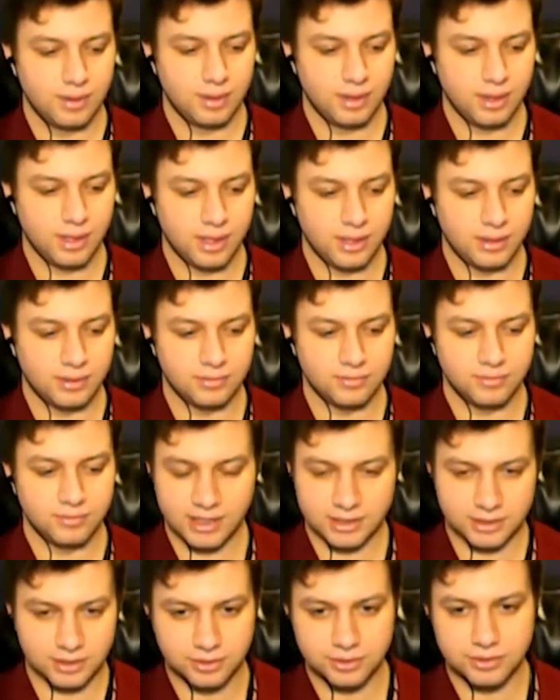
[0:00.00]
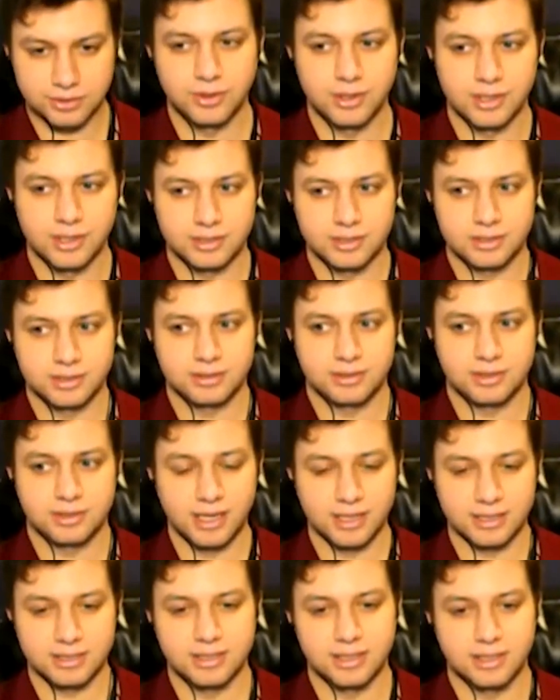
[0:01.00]
and rational choice
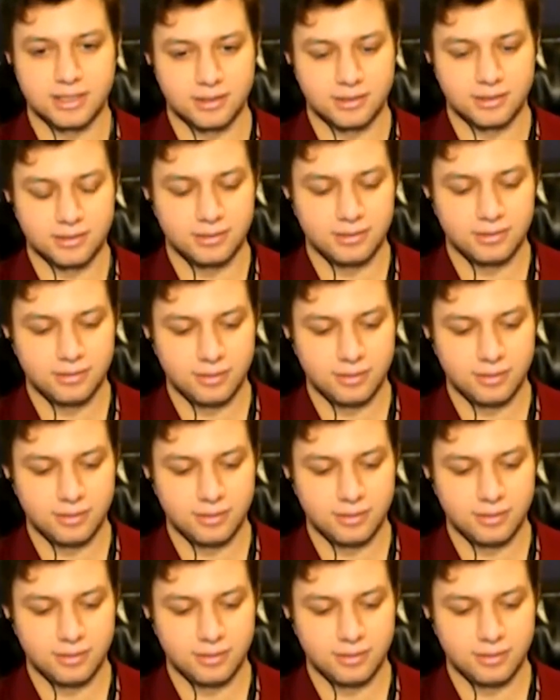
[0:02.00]
takes in